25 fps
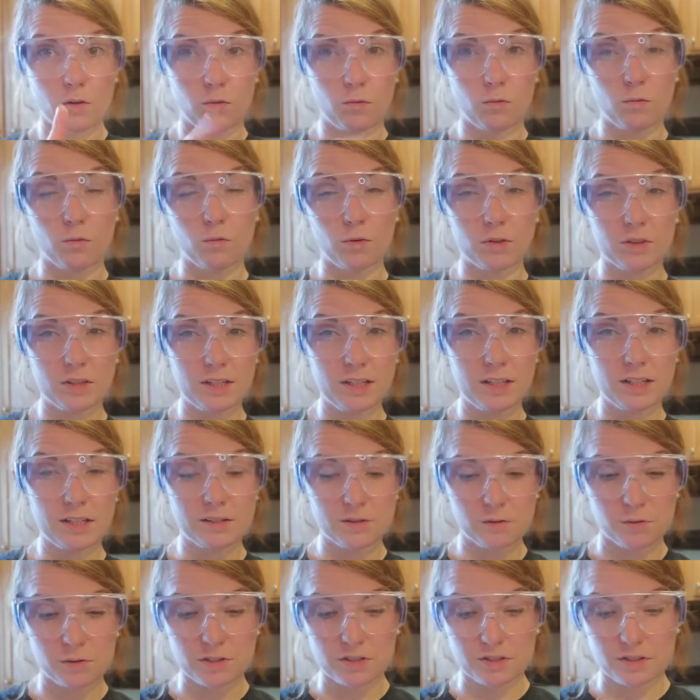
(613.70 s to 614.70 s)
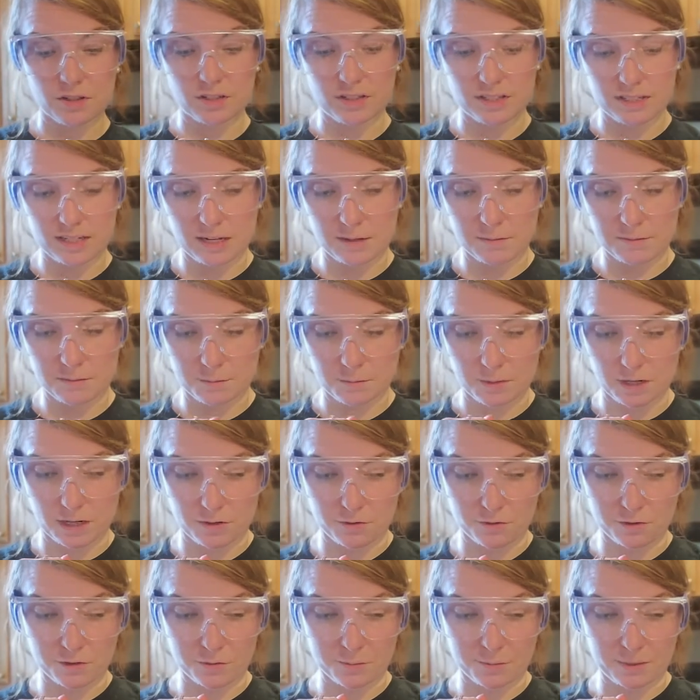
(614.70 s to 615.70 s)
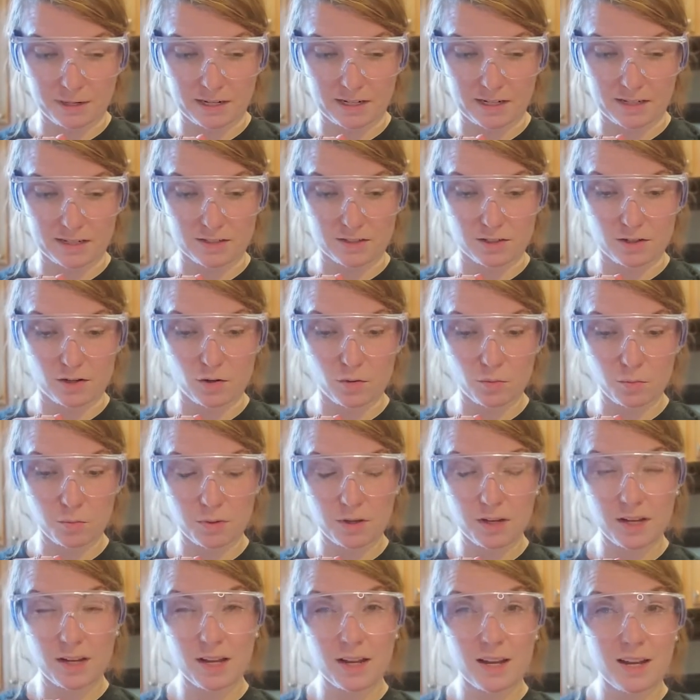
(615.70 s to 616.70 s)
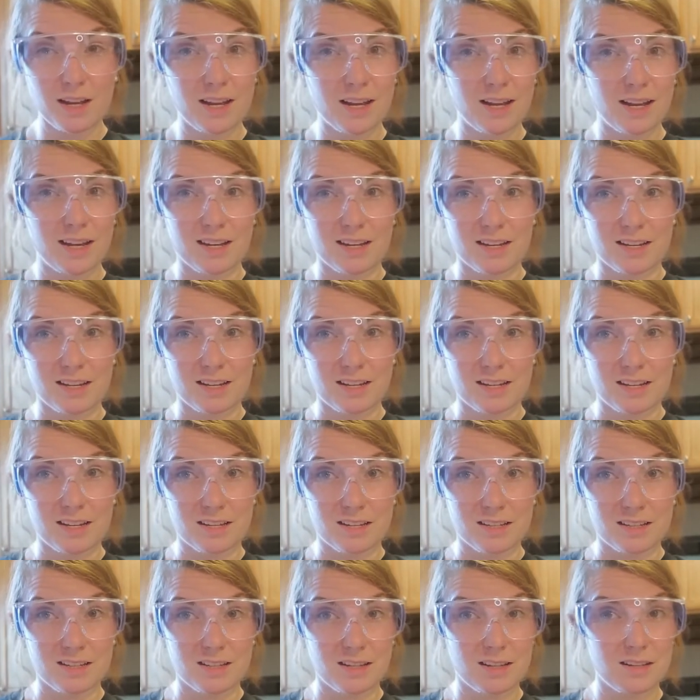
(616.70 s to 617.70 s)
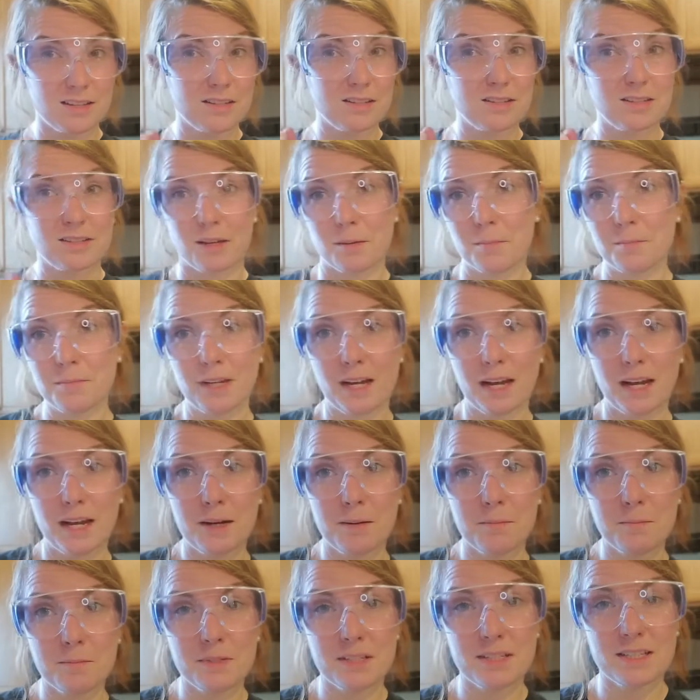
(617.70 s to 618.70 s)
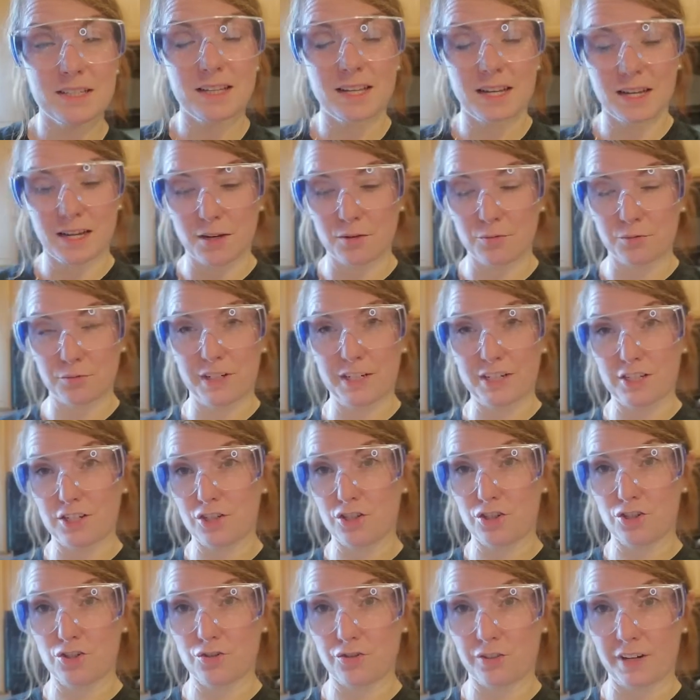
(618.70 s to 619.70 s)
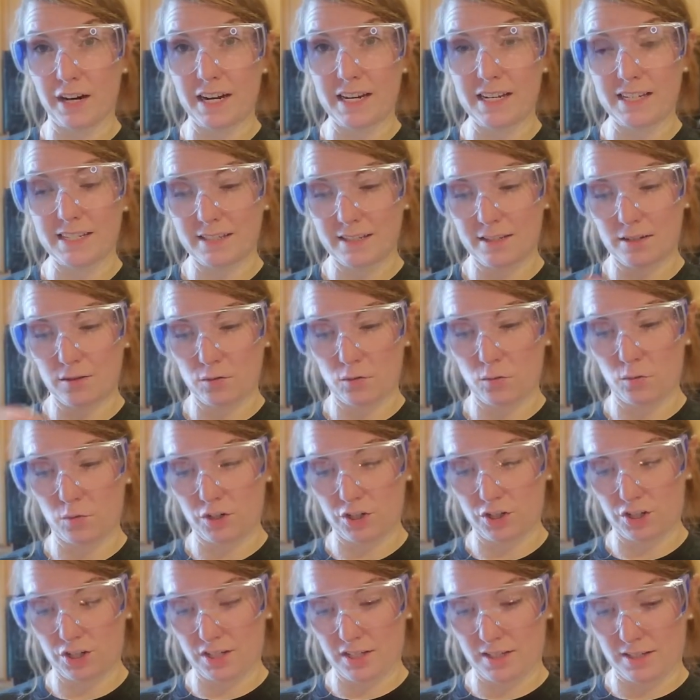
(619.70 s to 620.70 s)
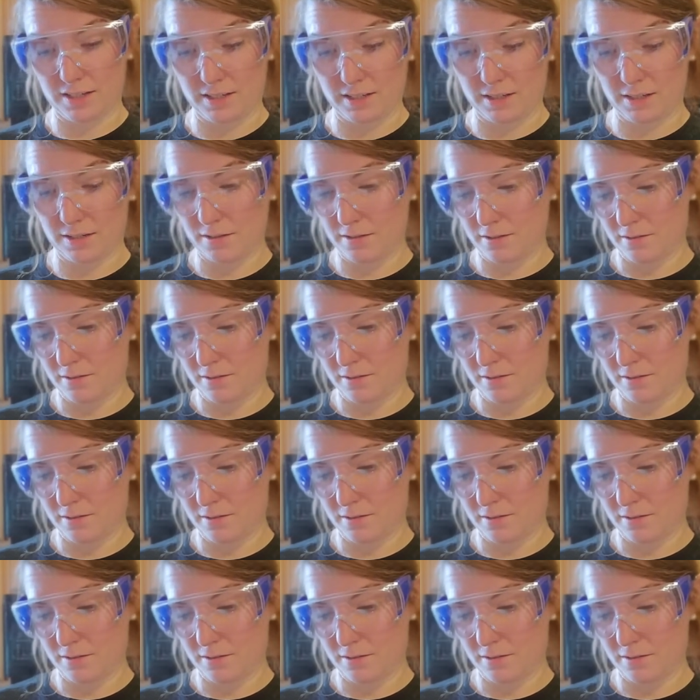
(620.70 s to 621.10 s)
One thing that's always good to keep in mind when you're making soap is sometimes it reaches trace, which is